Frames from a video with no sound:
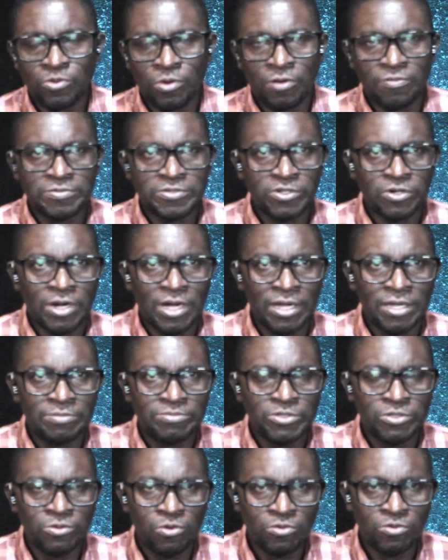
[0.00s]
12
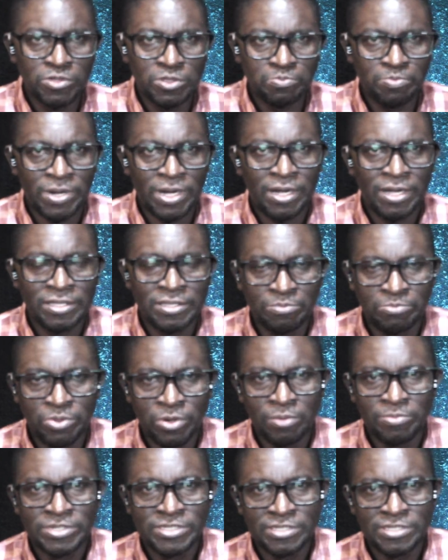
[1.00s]
tribes to go spy the
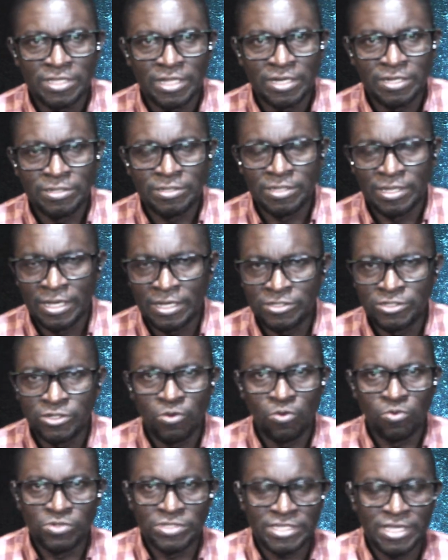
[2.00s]
promised land. They had
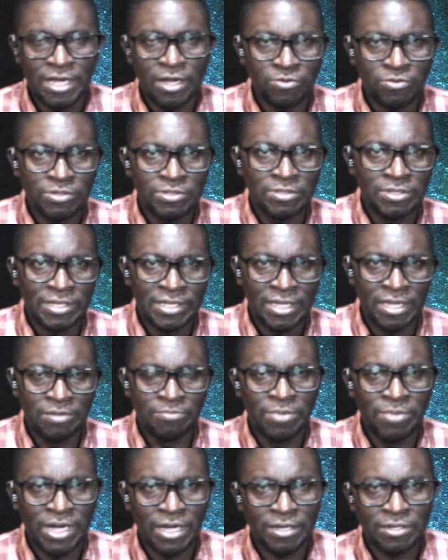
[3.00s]
to go scout. They
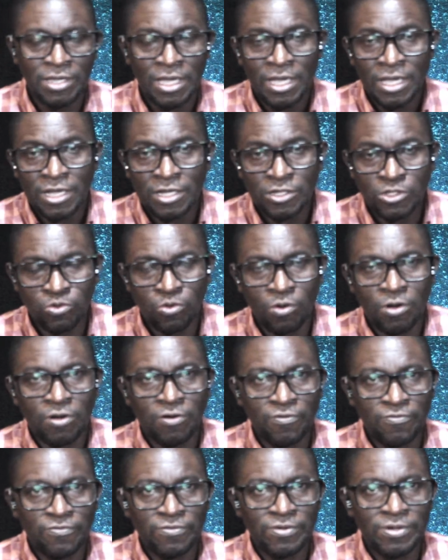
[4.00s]
came back,
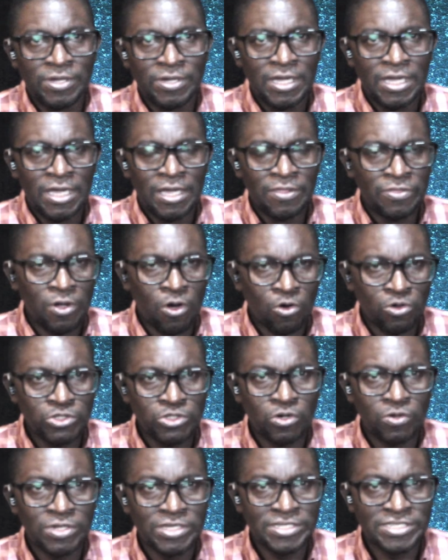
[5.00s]
12. They all
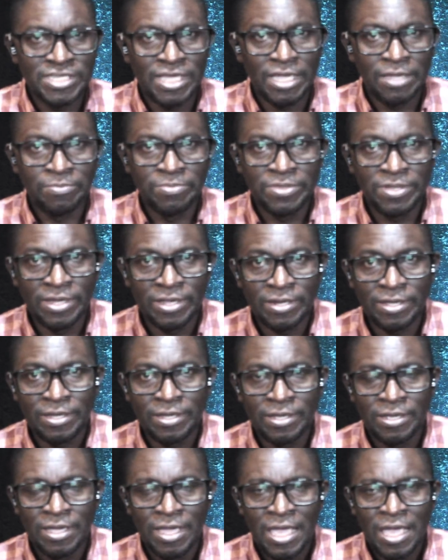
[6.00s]
saw the same thing,
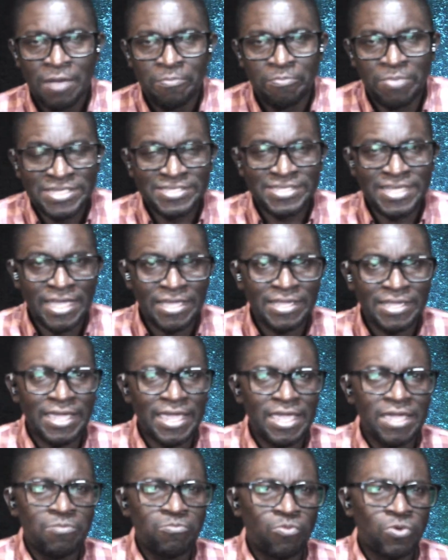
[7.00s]
but 10
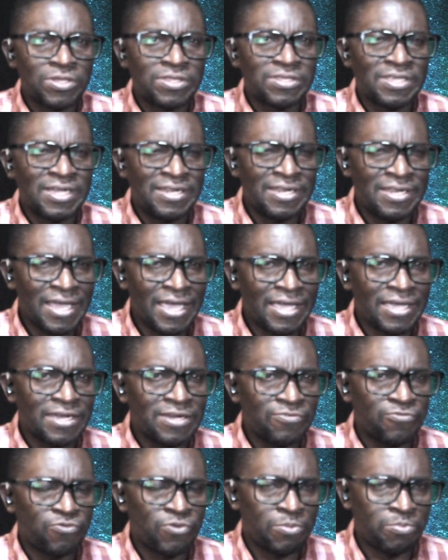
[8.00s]
came with a
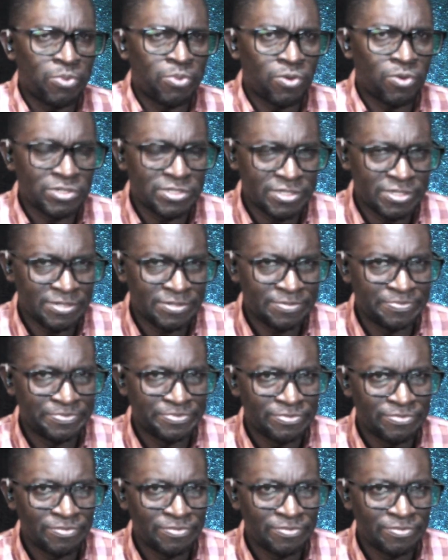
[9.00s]
negative report.